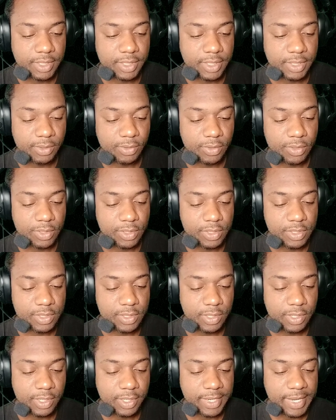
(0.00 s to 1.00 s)
Now to
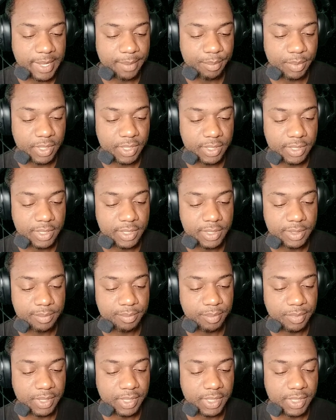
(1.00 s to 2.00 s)
start lapping,
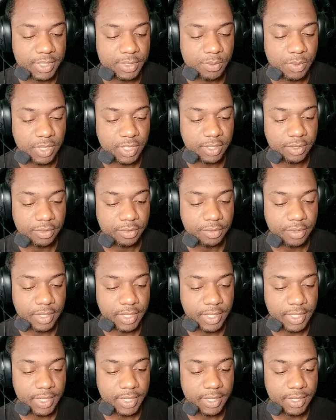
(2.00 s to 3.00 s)

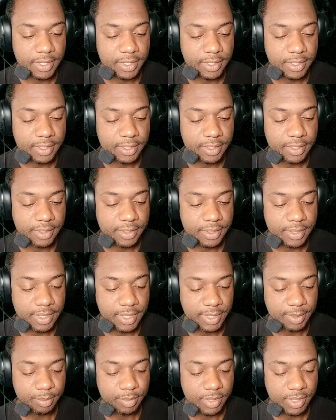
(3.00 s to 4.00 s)
P23,
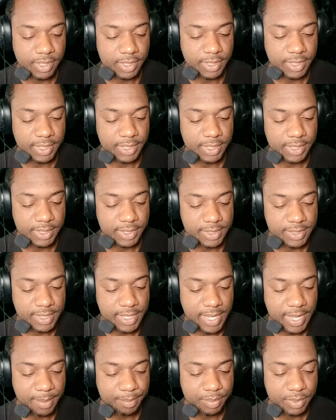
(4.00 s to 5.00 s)
Albon getting his
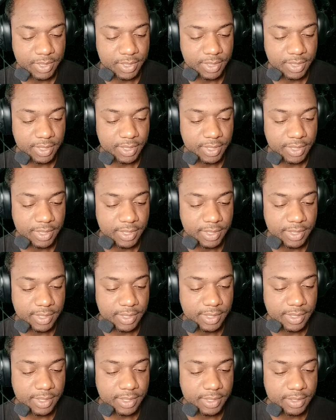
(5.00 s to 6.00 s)
lapped.
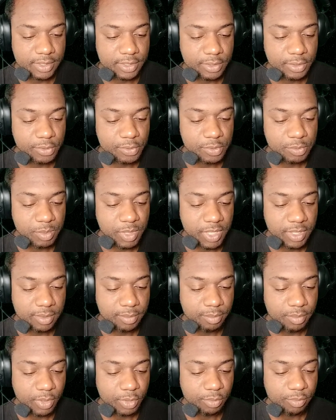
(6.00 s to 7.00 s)
Excuse me,
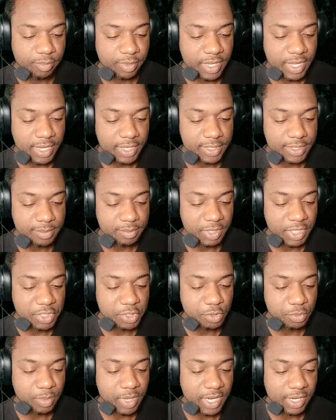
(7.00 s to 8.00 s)
blue flags, Mick
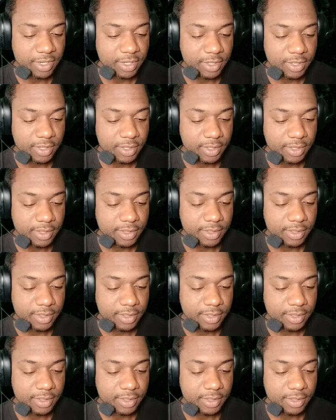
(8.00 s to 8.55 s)
Schumacher.